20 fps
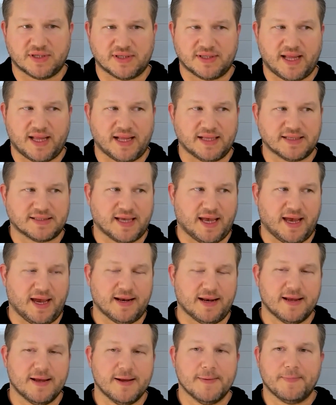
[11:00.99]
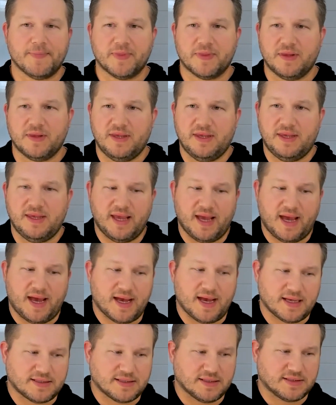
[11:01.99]
on that side,
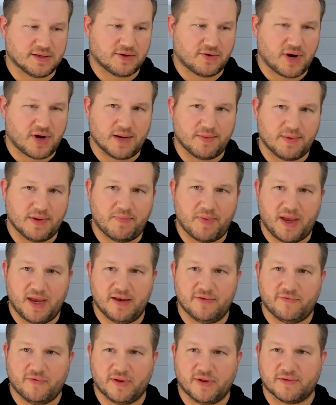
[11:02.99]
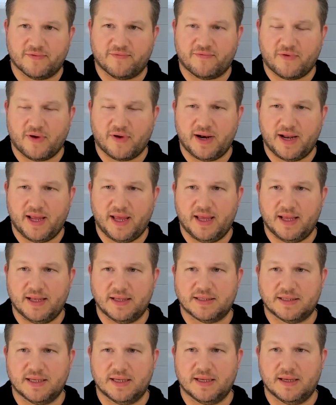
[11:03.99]
yes, it's incredibly painful at the front
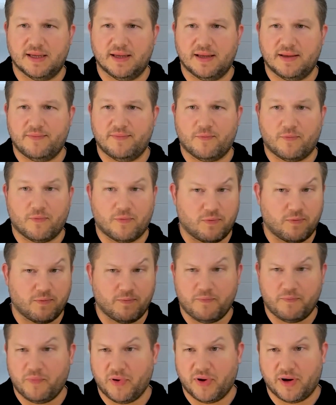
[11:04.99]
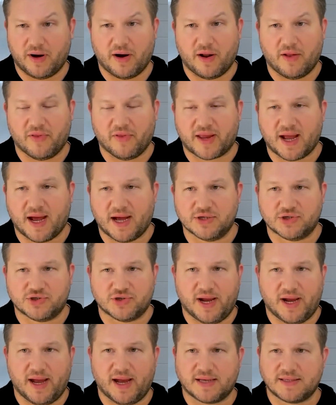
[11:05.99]
end to put on all the
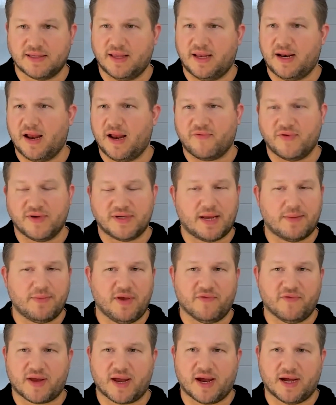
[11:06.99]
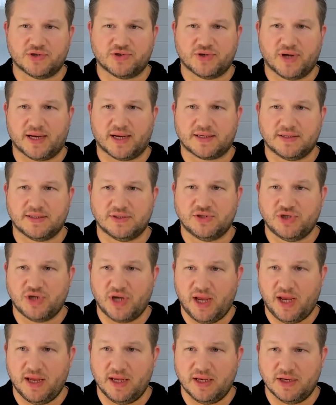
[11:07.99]
contracts. And then every time you have a contract
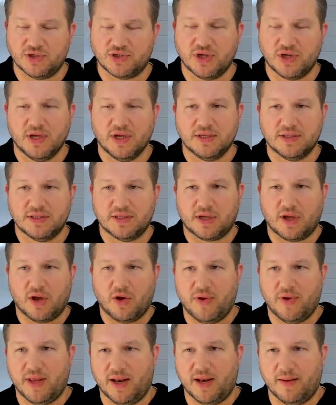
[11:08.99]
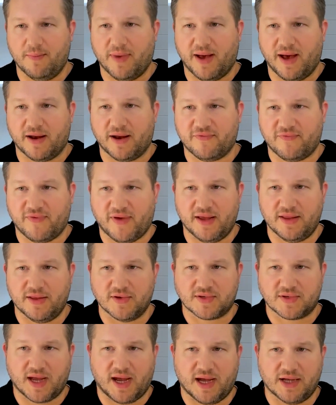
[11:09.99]
change, to go in and modify
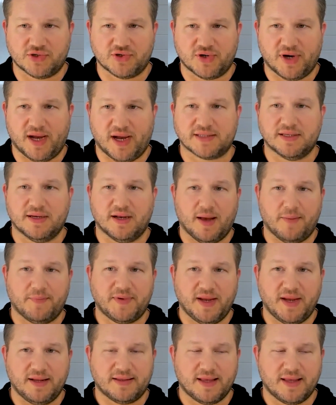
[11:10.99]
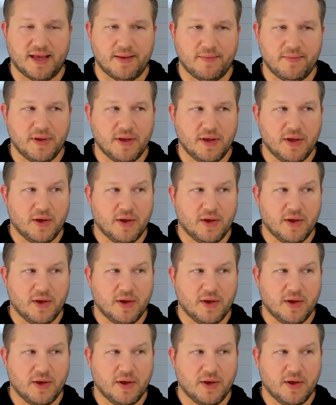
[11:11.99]
those contracts and update them.